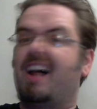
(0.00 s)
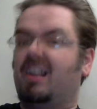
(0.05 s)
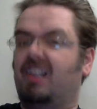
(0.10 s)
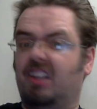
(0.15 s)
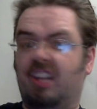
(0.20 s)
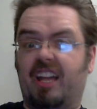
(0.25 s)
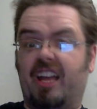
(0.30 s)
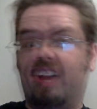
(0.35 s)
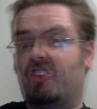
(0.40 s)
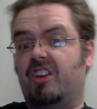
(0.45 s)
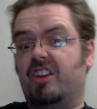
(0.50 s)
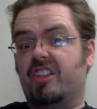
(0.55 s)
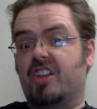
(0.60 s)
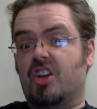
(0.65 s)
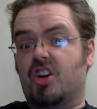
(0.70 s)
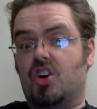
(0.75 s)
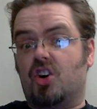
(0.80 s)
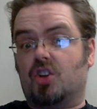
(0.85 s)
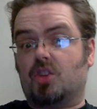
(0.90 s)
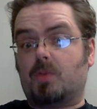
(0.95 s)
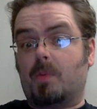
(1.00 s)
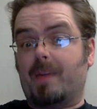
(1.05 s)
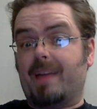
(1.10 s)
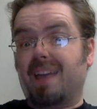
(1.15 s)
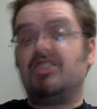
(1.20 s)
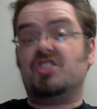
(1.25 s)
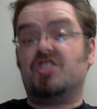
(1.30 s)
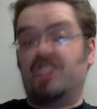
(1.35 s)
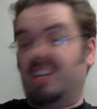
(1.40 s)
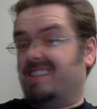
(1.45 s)
later on in the course when we get
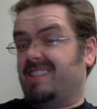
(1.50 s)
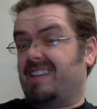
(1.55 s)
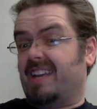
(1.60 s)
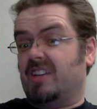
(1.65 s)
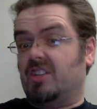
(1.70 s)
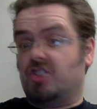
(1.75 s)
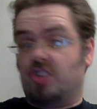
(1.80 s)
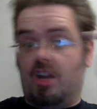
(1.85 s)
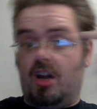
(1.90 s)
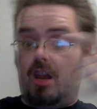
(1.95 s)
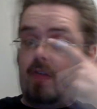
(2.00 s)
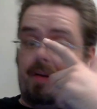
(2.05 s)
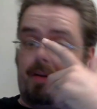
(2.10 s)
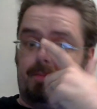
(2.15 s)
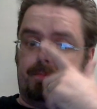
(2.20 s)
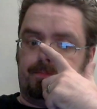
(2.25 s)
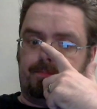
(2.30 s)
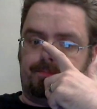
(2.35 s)
into genetic engineering.